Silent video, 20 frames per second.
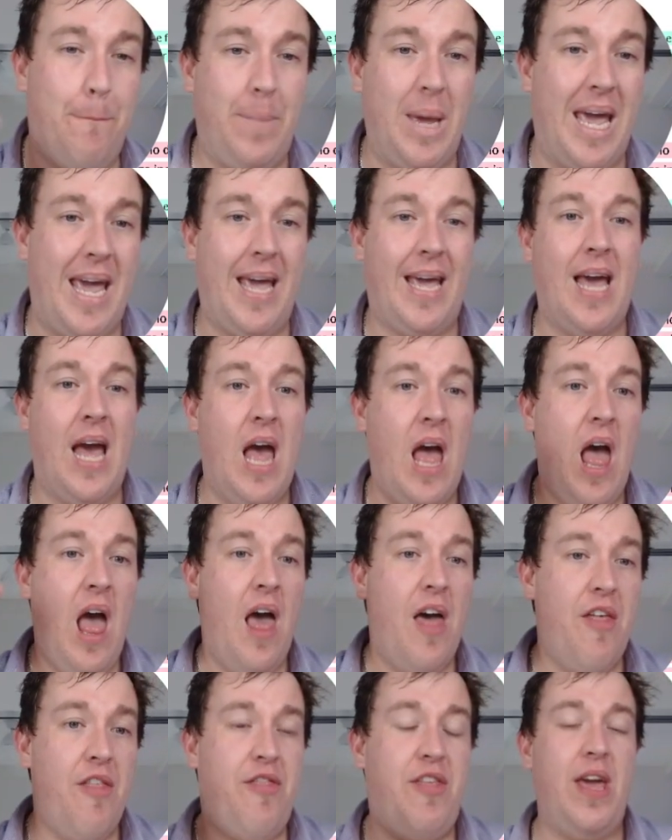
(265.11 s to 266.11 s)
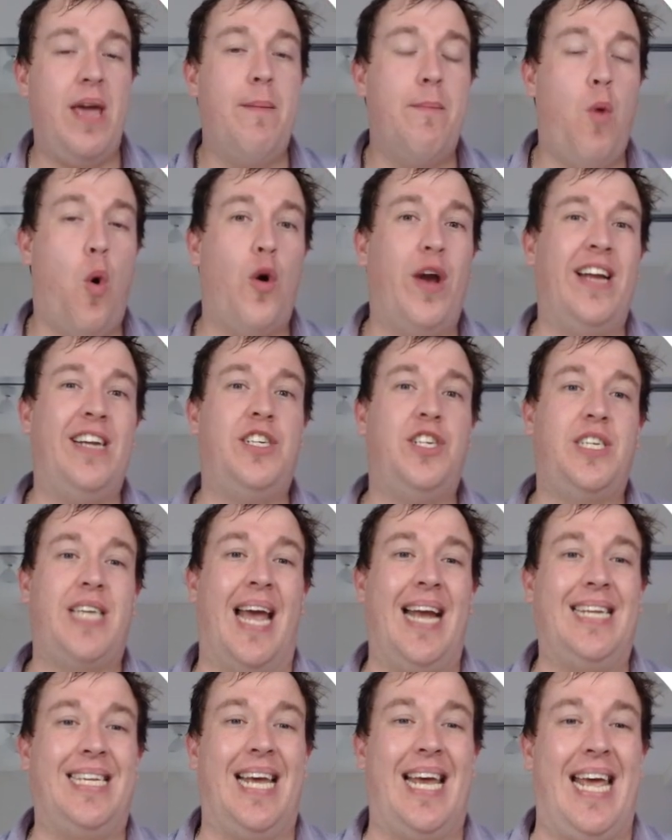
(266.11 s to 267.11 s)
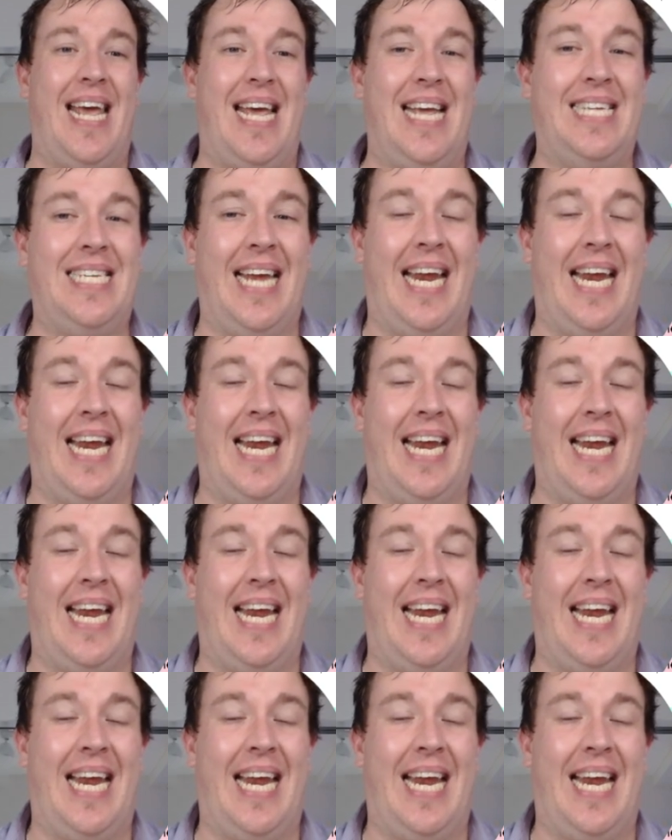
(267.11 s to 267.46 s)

big the mortgage sector is.